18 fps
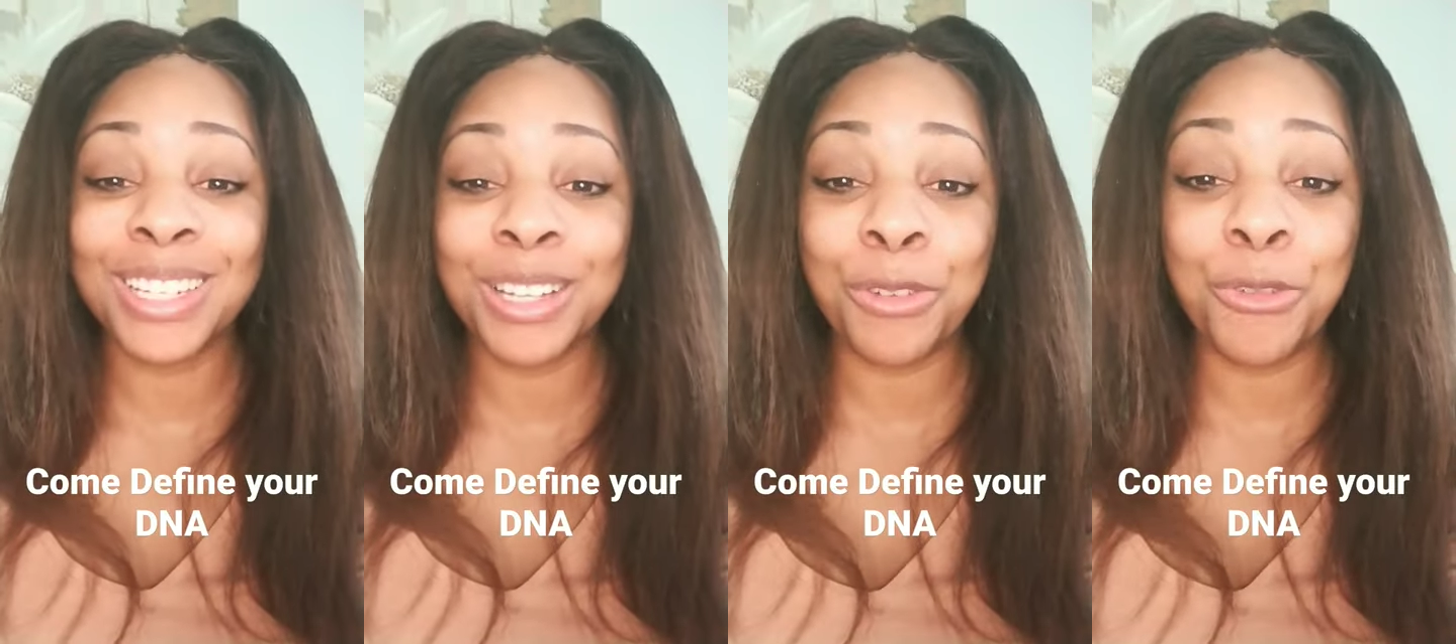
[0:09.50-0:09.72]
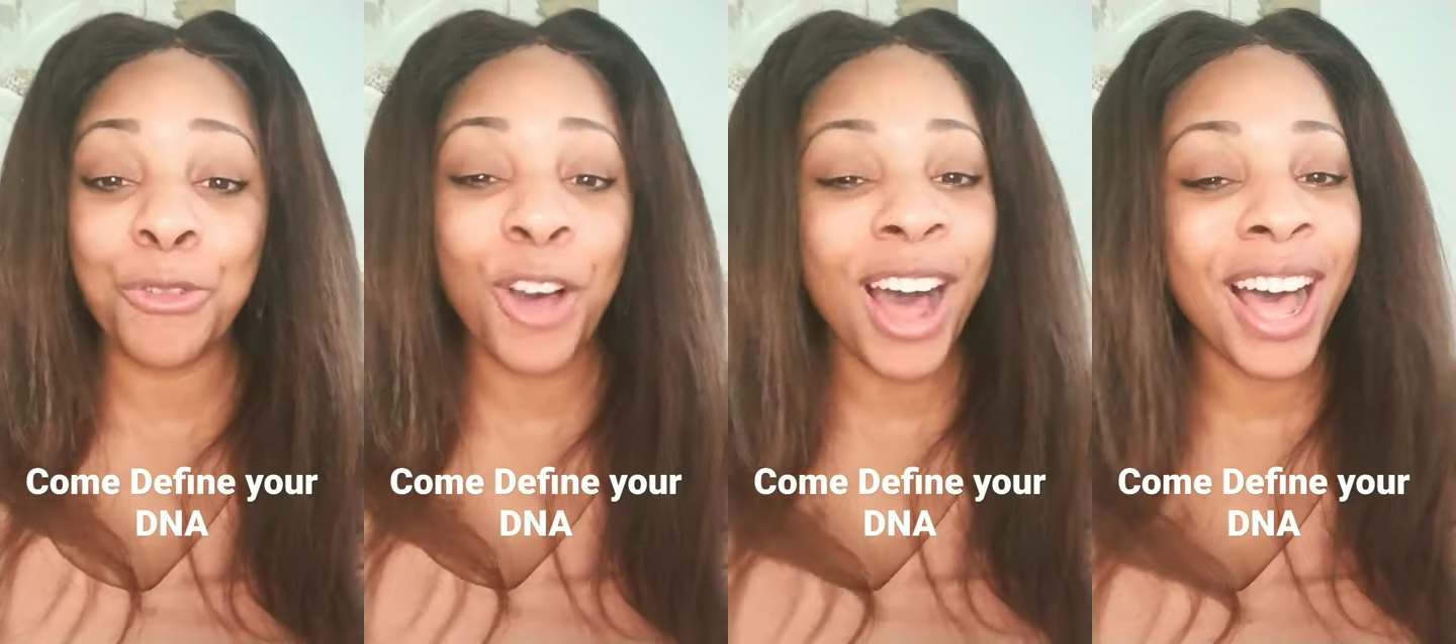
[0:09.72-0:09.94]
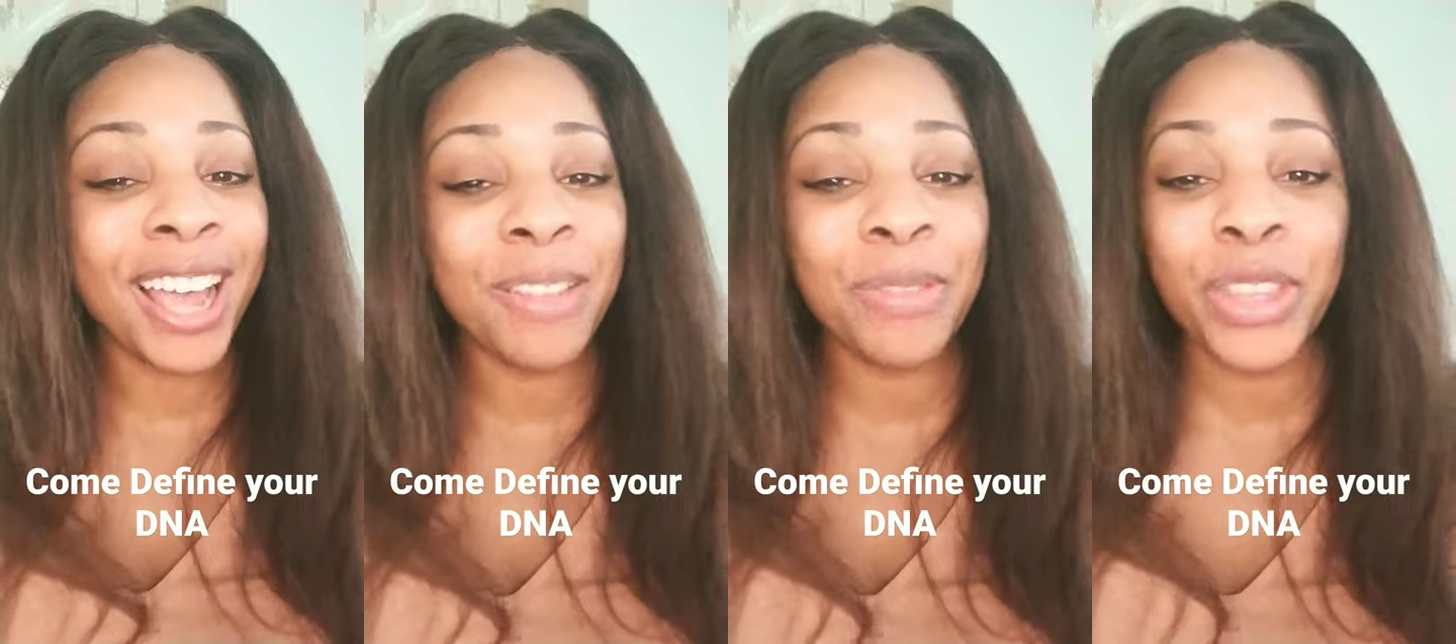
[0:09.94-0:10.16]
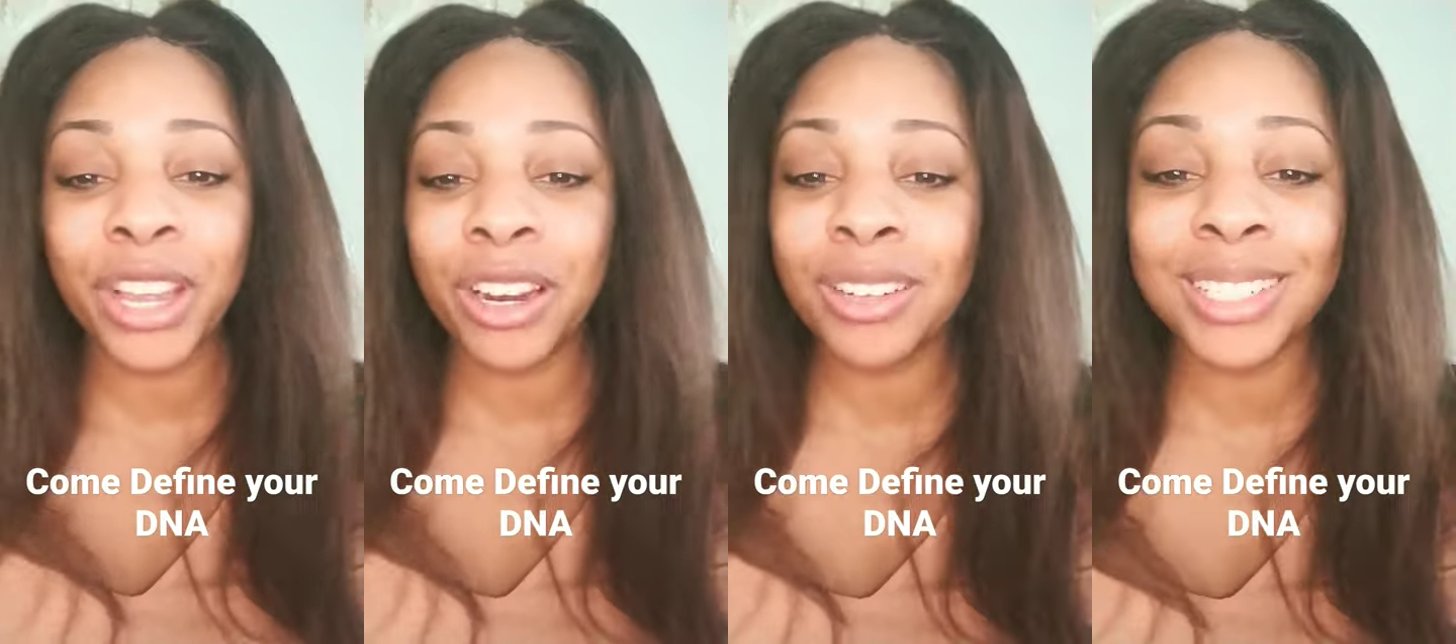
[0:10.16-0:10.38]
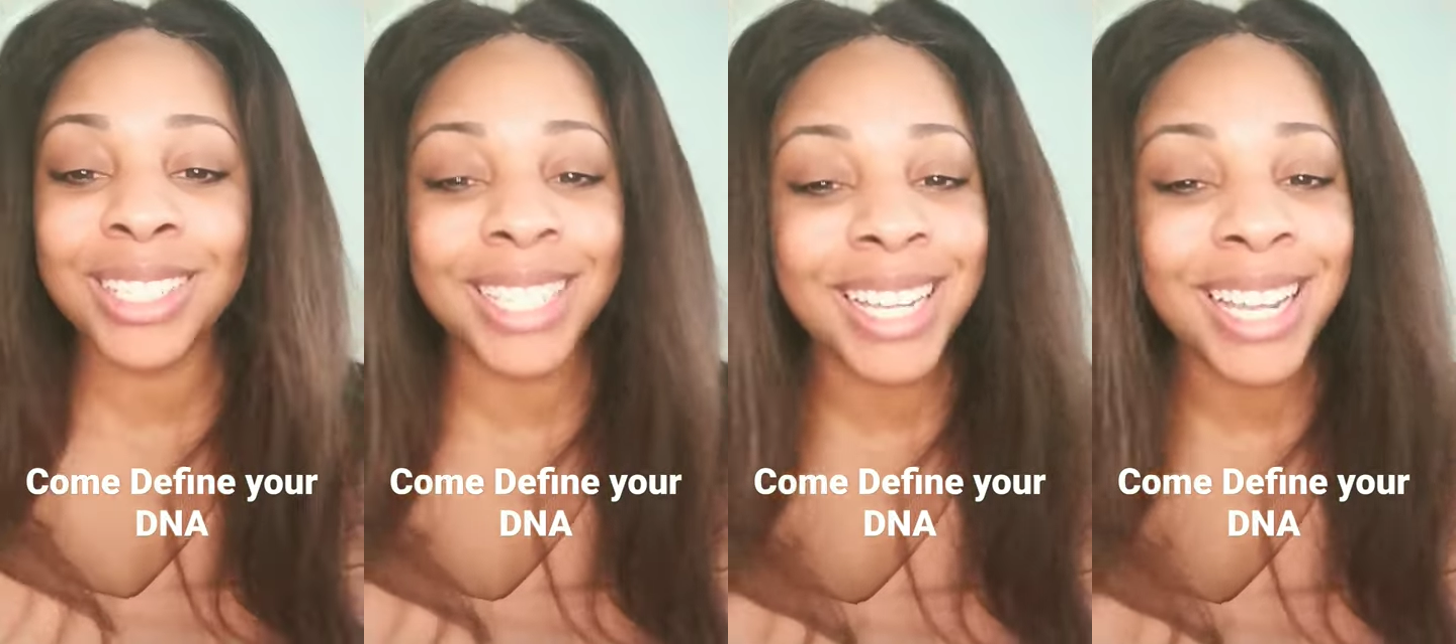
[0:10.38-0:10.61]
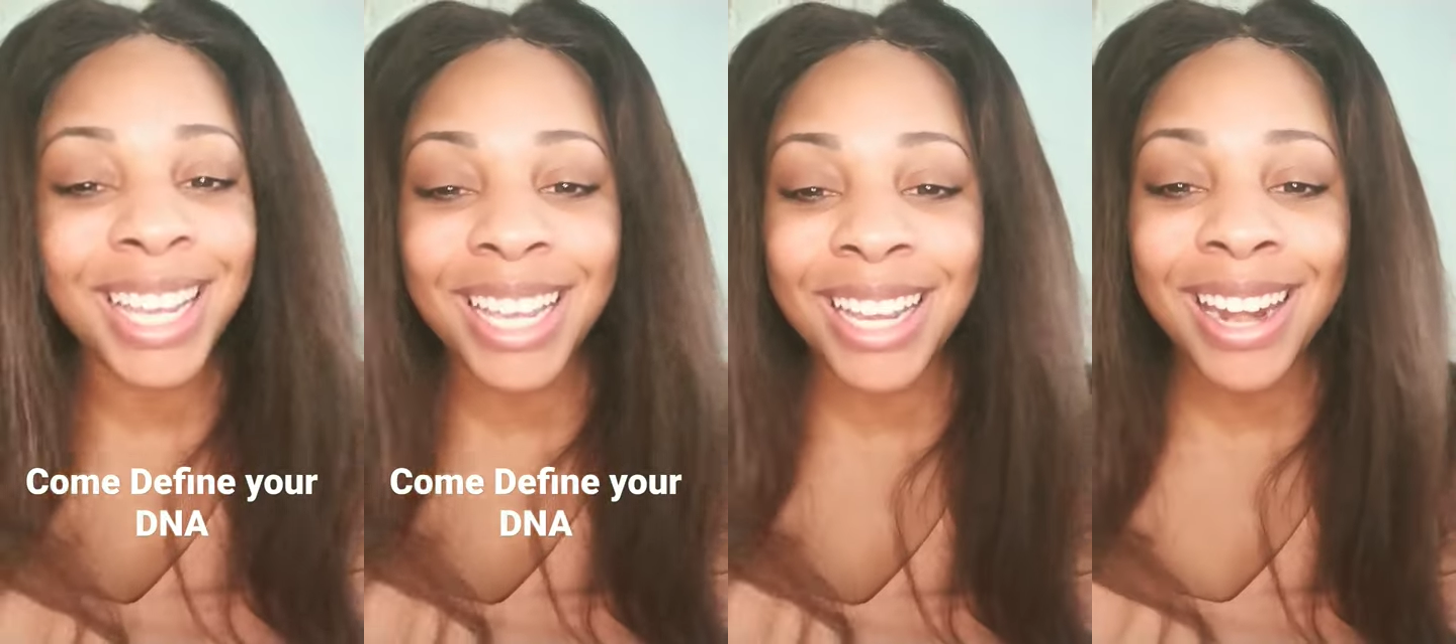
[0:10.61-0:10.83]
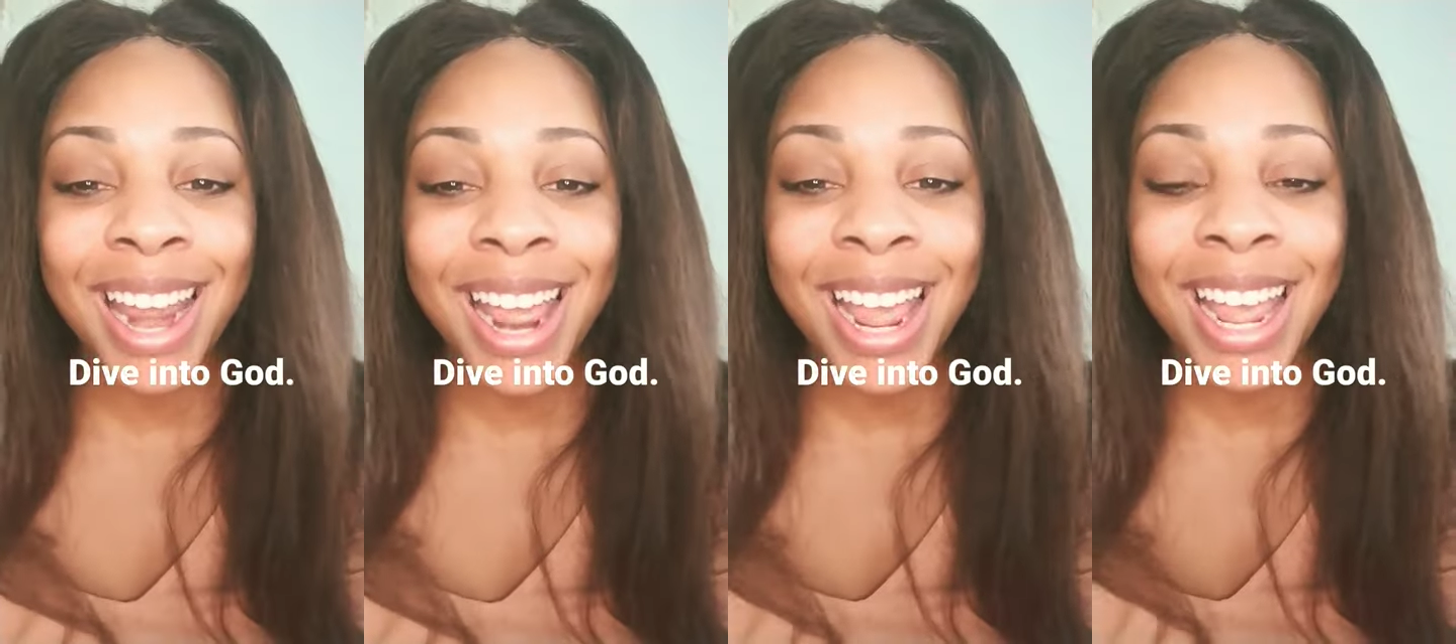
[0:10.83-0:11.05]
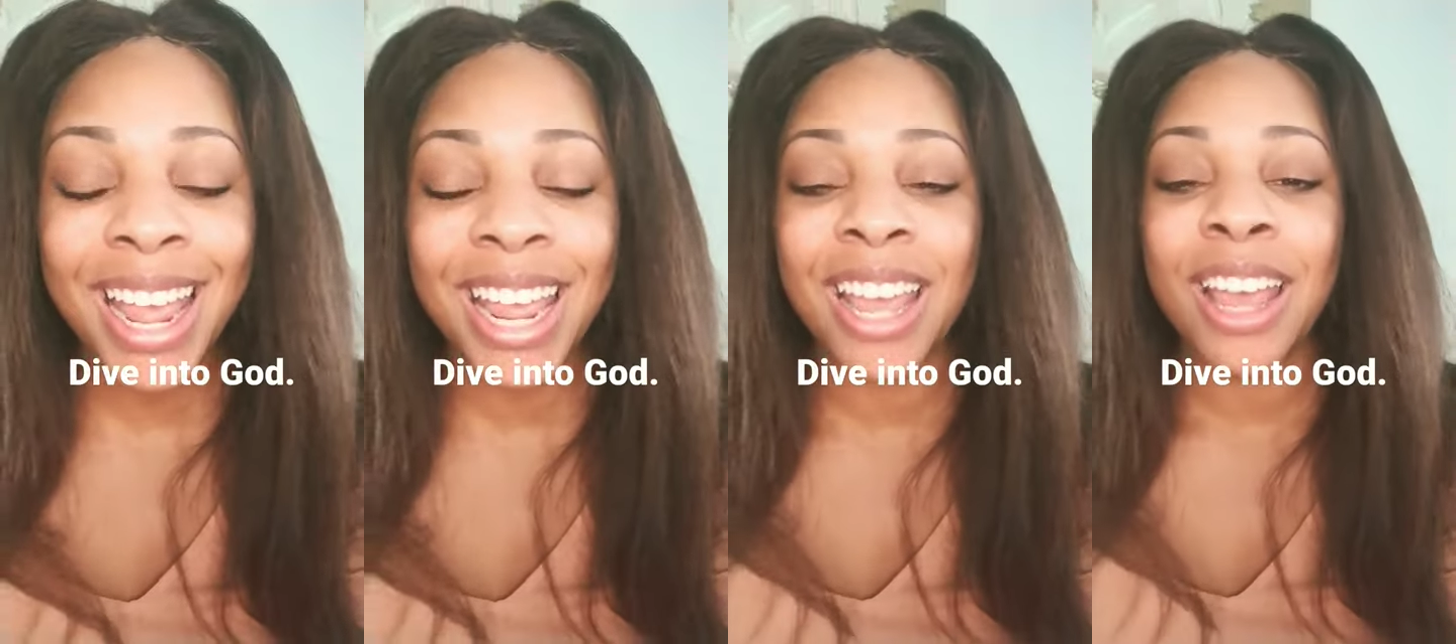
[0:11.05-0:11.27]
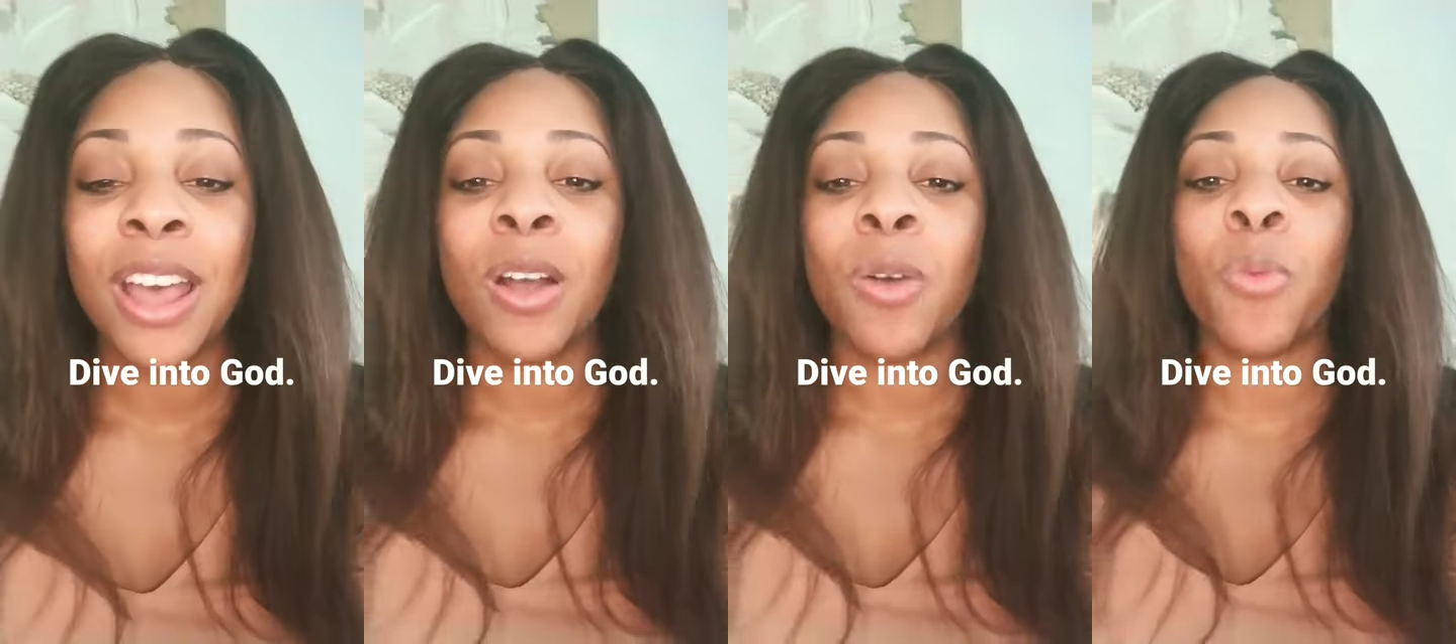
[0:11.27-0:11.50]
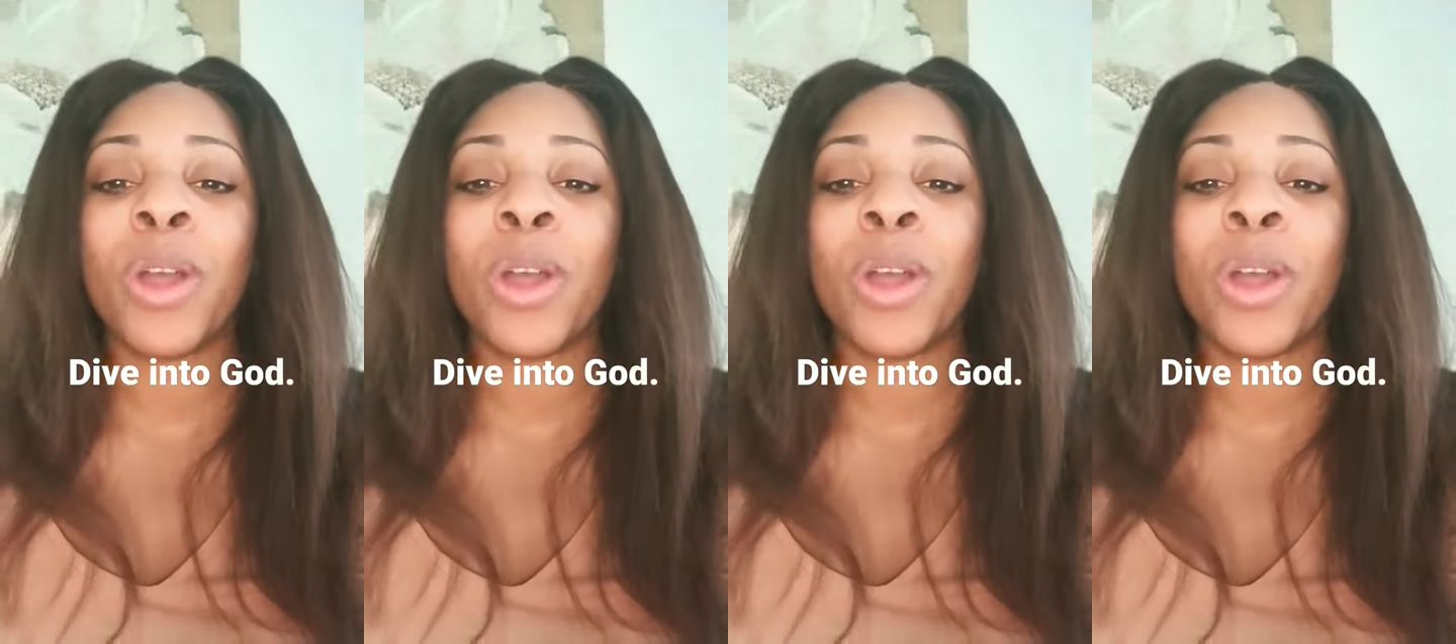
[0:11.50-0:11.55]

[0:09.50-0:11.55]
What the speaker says: define their DNA,